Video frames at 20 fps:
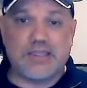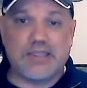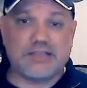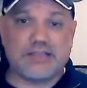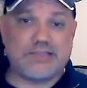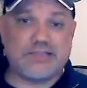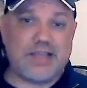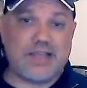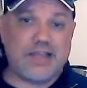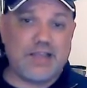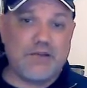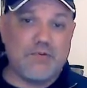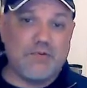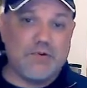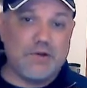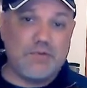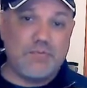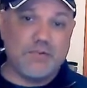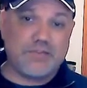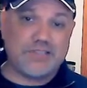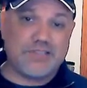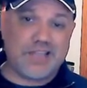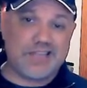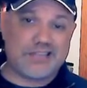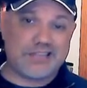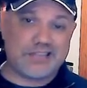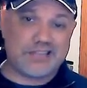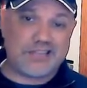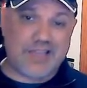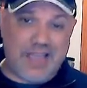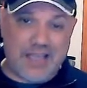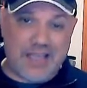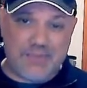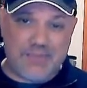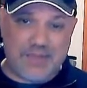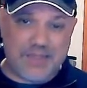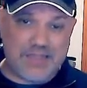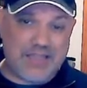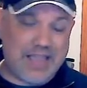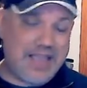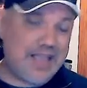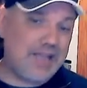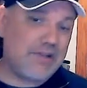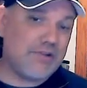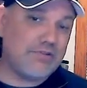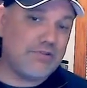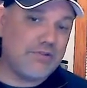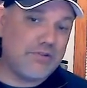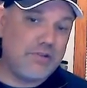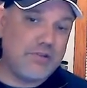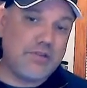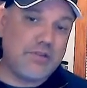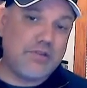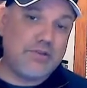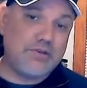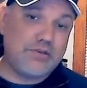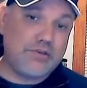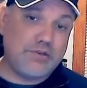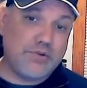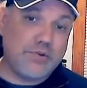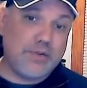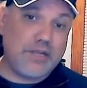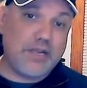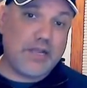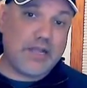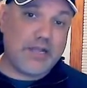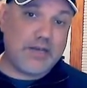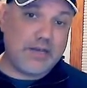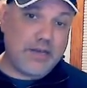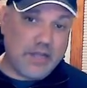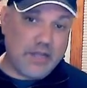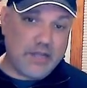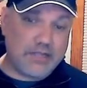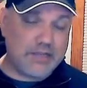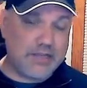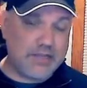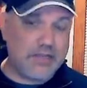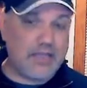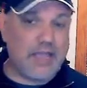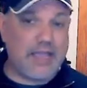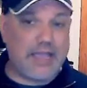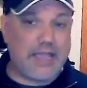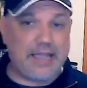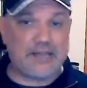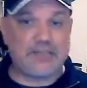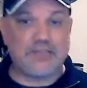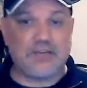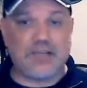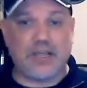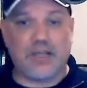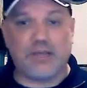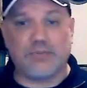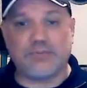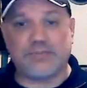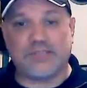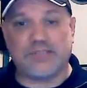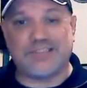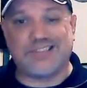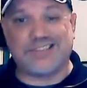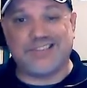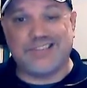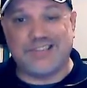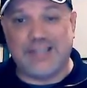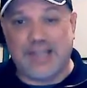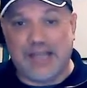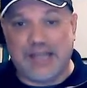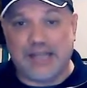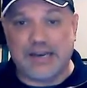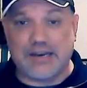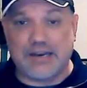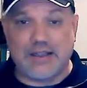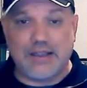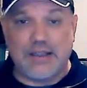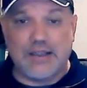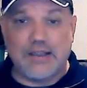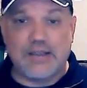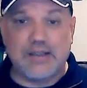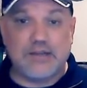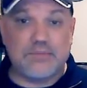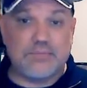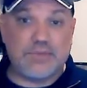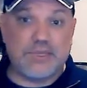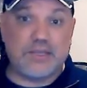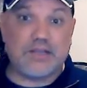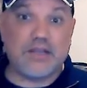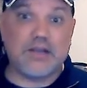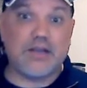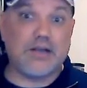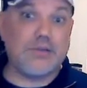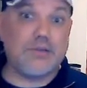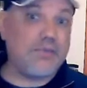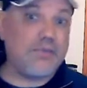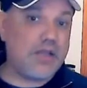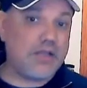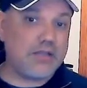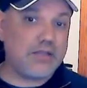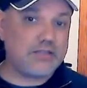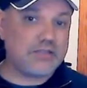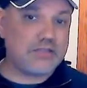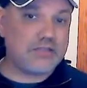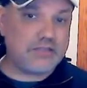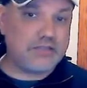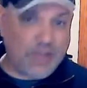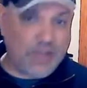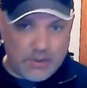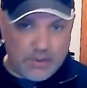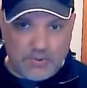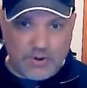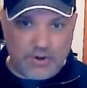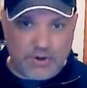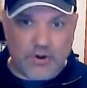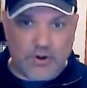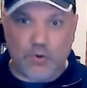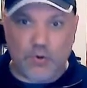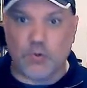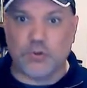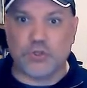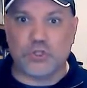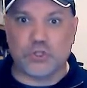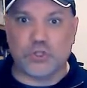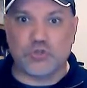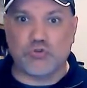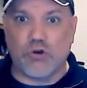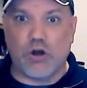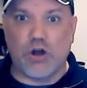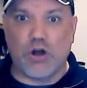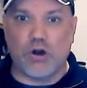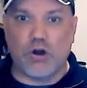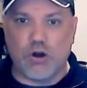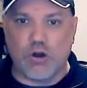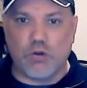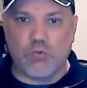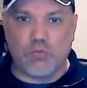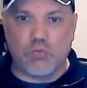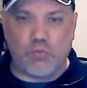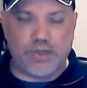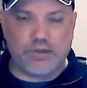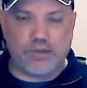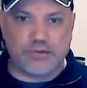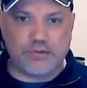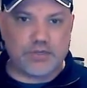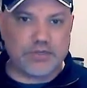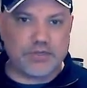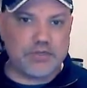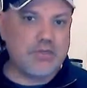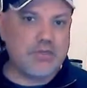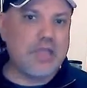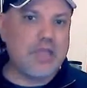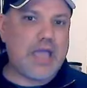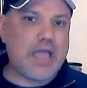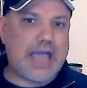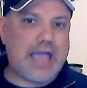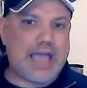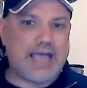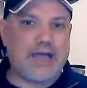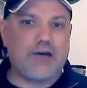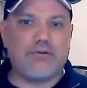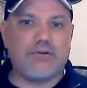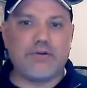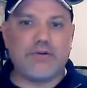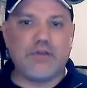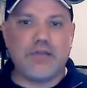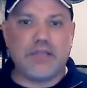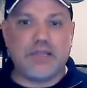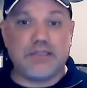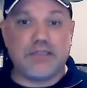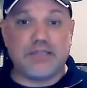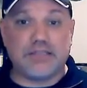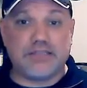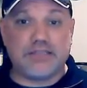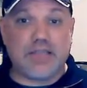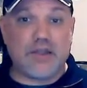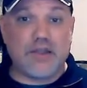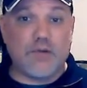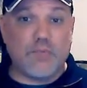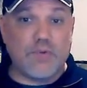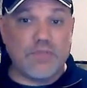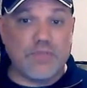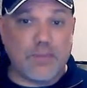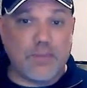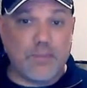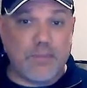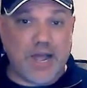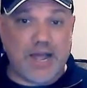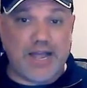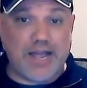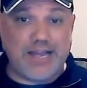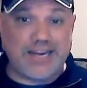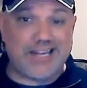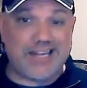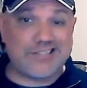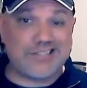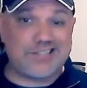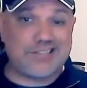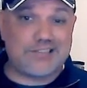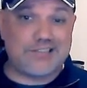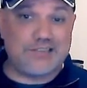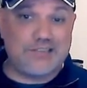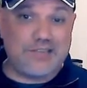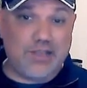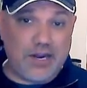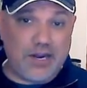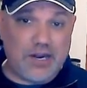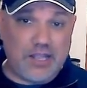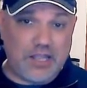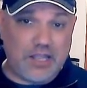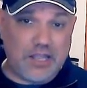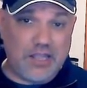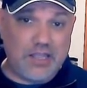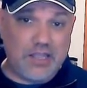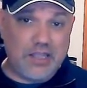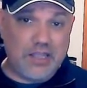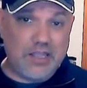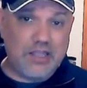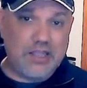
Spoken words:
The second one was Sabbath, how doing nothing actually helps us not become stubborn or strong-willed. How, in the second one, the mind, study